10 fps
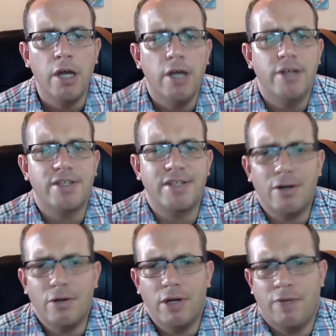
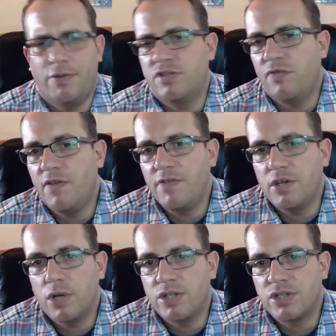So if there's 50
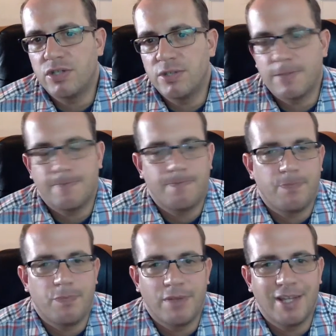questions,
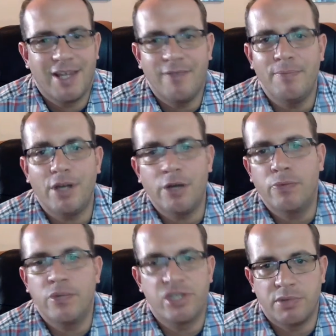give them an
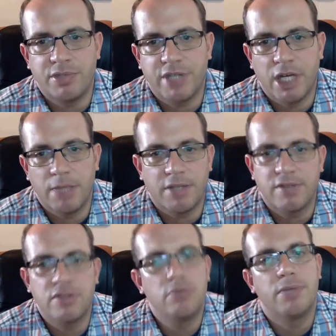unreasonable time, like
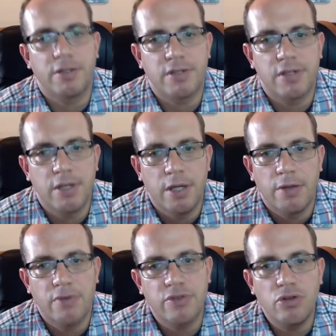2 minutes.
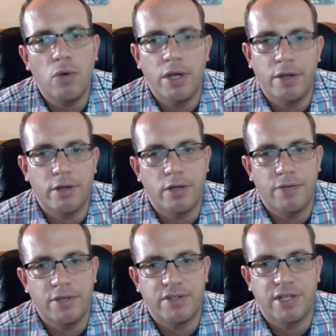There's no way they're going to
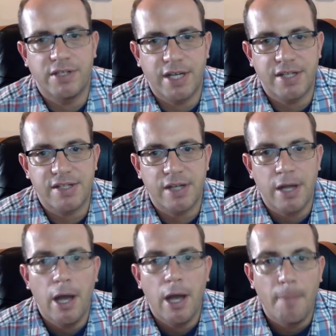finish that test.
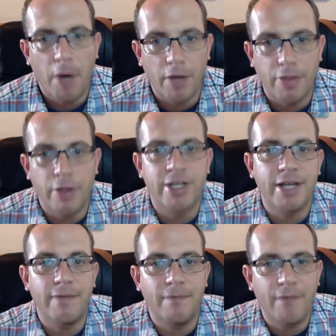But they're going to
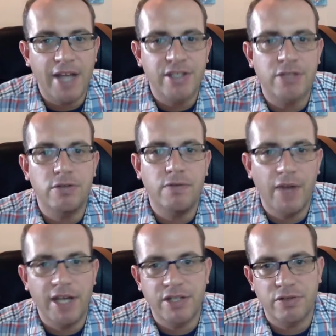get faster and
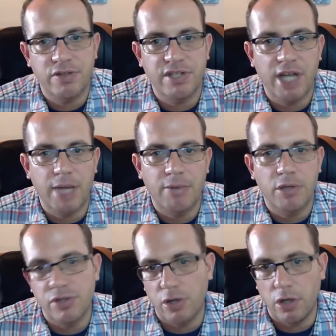faster as the time
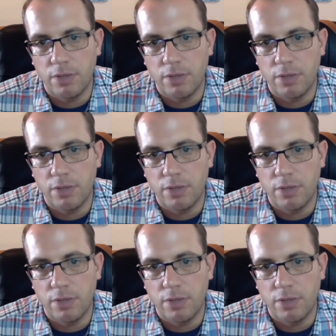goes on.